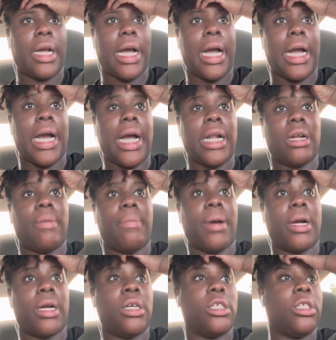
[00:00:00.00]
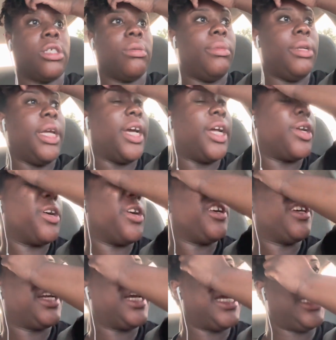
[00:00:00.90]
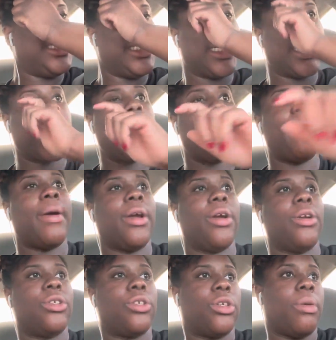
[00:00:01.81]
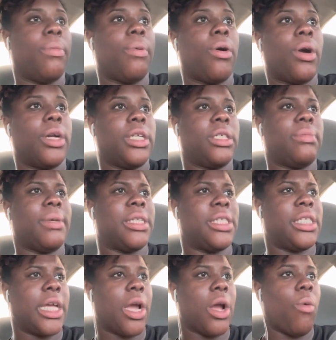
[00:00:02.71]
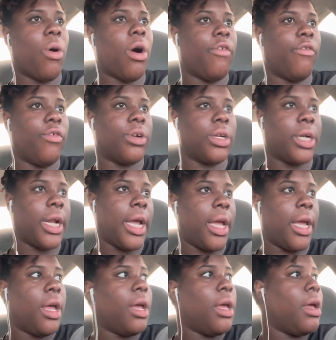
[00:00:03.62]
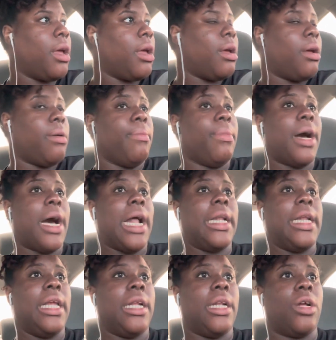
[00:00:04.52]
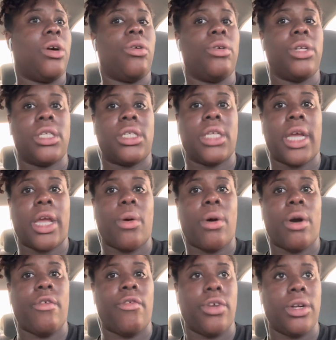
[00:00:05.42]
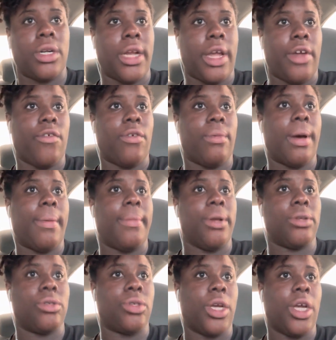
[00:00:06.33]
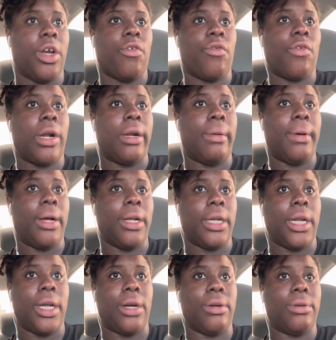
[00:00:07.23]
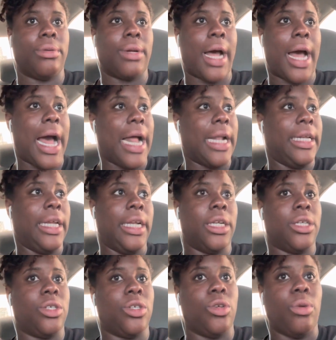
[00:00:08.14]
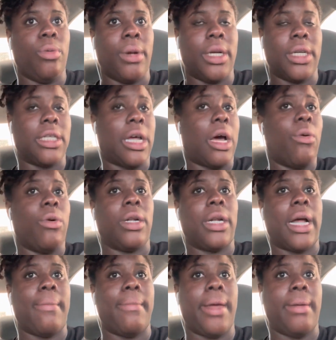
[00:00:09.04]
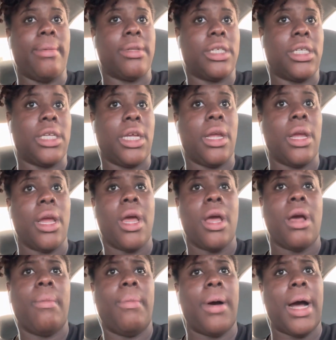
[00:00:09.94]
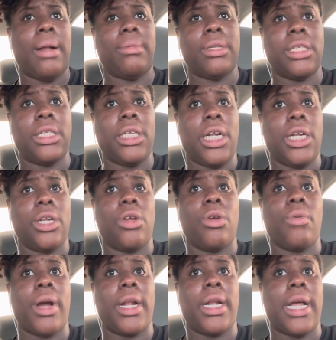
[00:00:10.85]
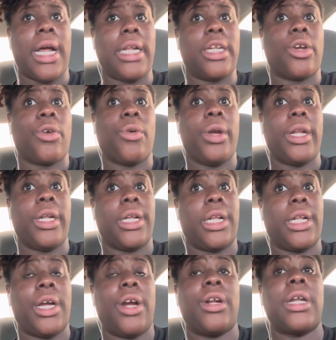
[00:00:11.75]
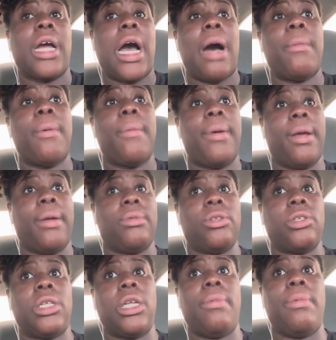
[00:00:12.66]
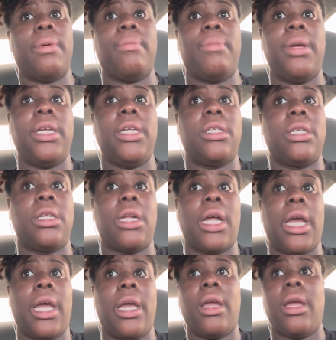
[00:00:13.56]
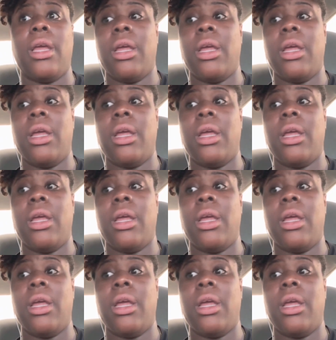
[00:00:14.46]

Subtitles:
got up, I cooked some dinner, and then I came out here to the park. This is my second walk for today. But I need to go on this second walk for the day for my mental health right about now. I needed to because I would not be able to sleep. But I'm just telling you right now, I decree and declare that I'm going to be able to sleep in peace tonight.